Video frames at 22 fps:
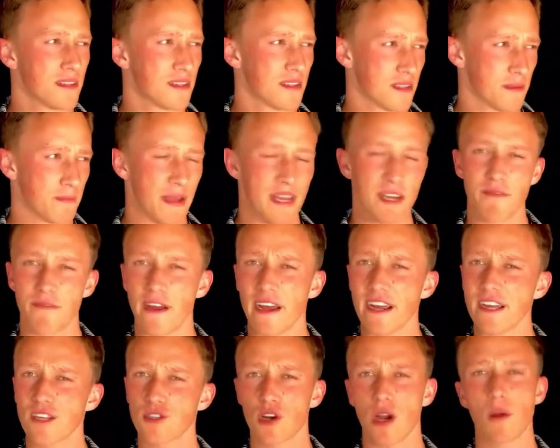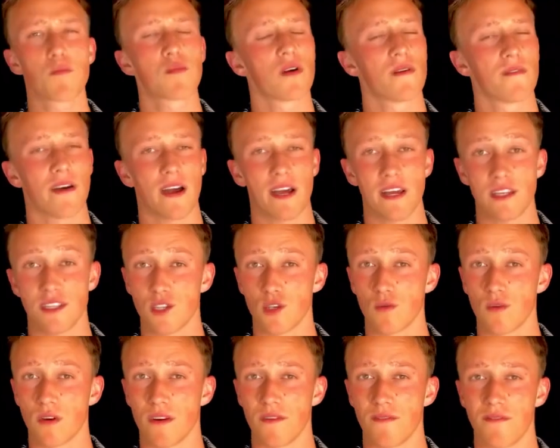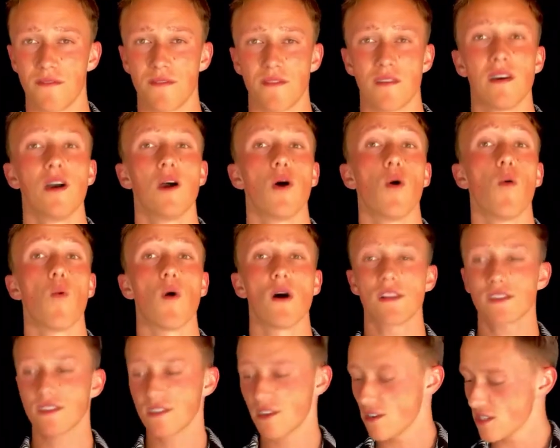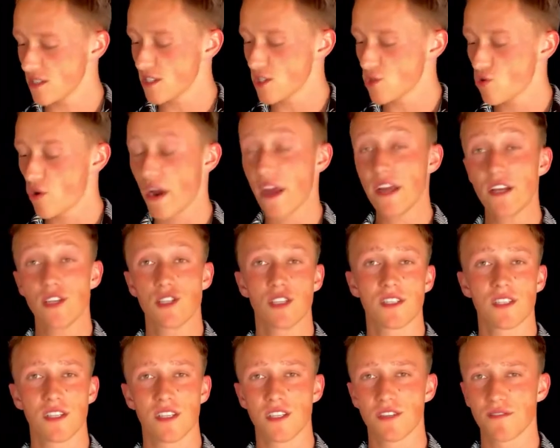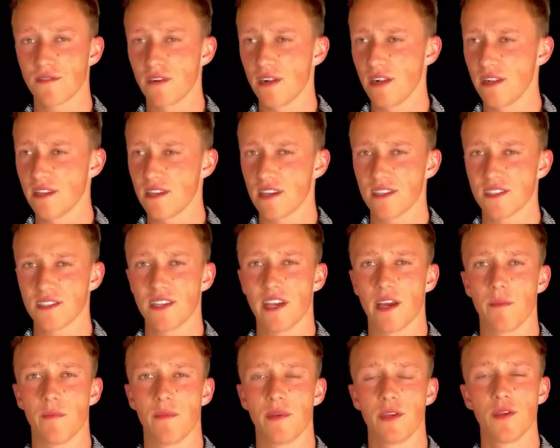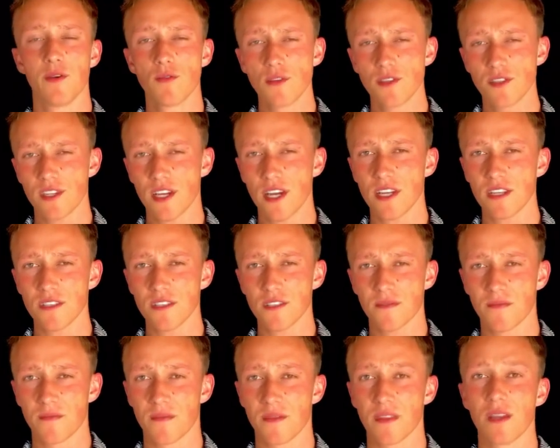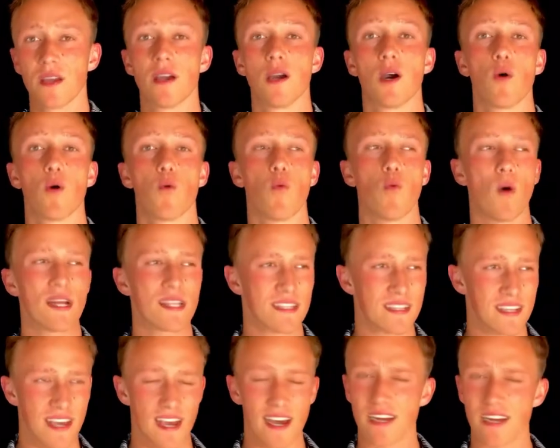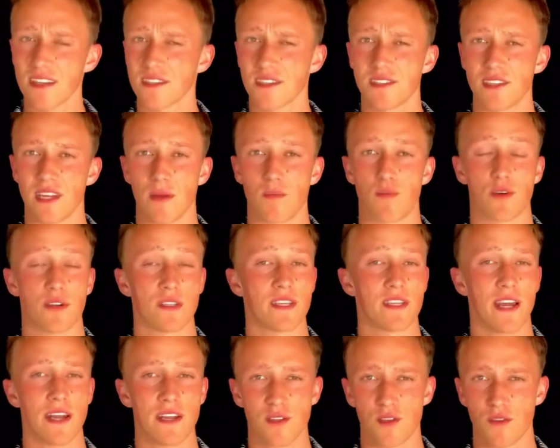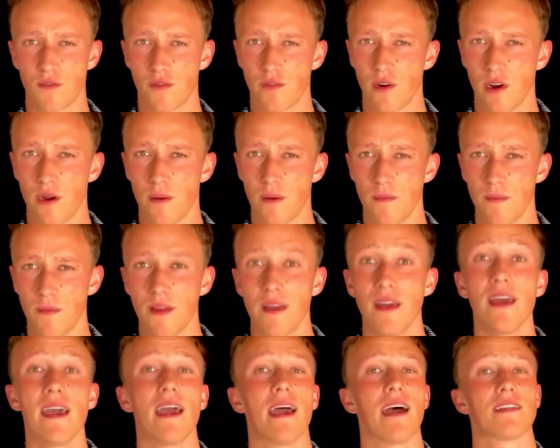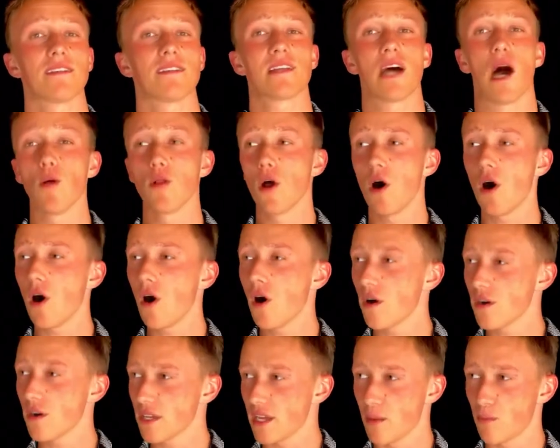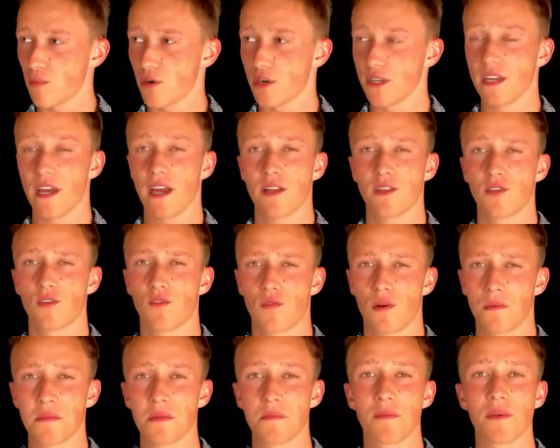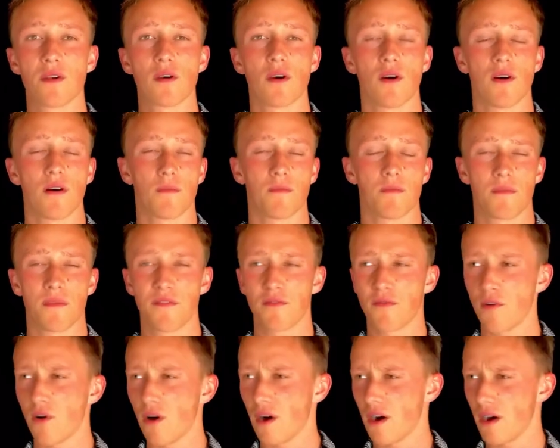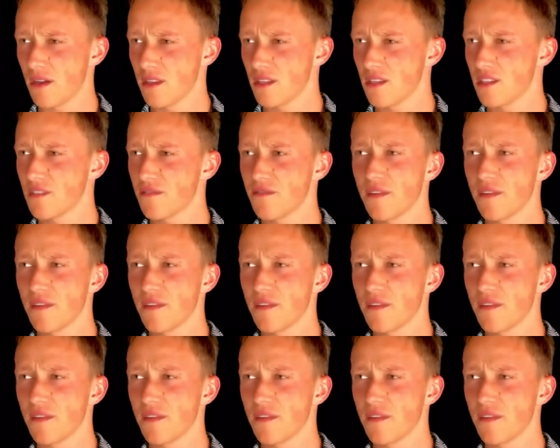The manufacturer provides you with what concentrations these filters can be used at, what gases they protect you from, and how long they protect you from it before these